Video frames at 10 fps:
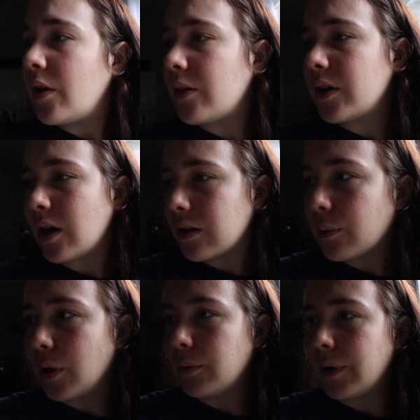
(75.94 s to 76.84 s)
the other
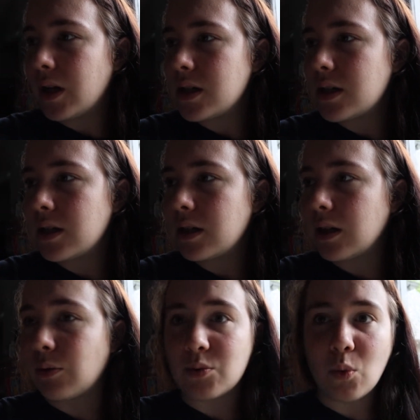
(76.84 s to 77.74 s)
one went.
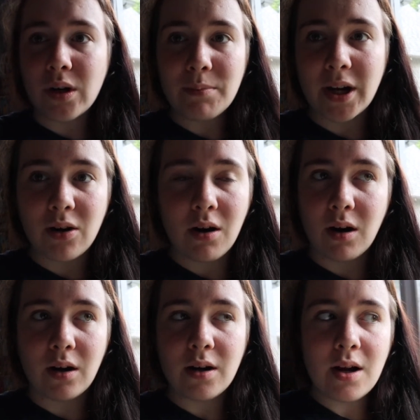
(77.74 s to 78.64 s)
There was one in my
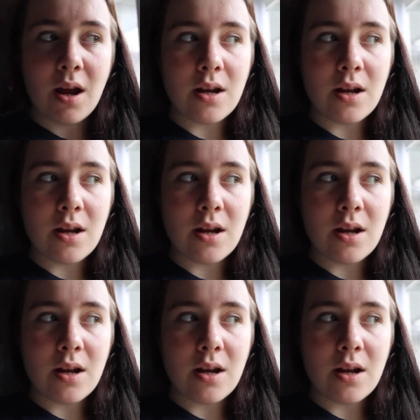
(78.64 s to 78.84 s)
car,